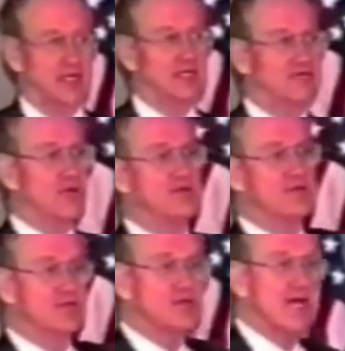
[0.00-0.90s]
And the form
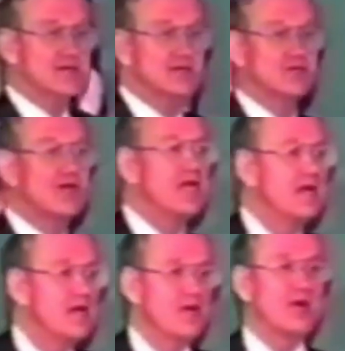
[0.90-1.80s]
in
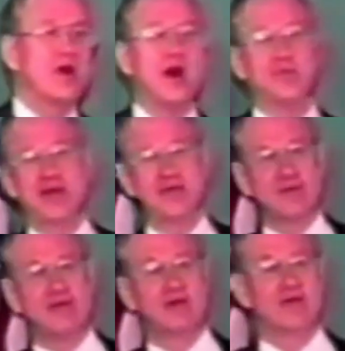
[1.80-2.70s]
2003, when all private
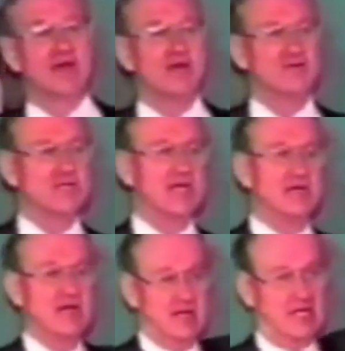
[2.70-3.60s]
property will be
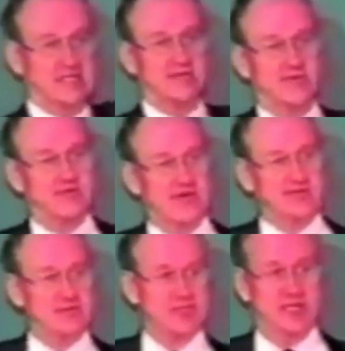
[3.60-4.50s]
confiscated except for the
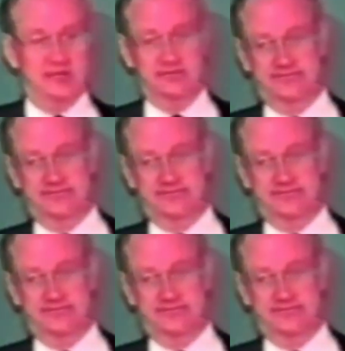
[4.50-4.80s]
5%.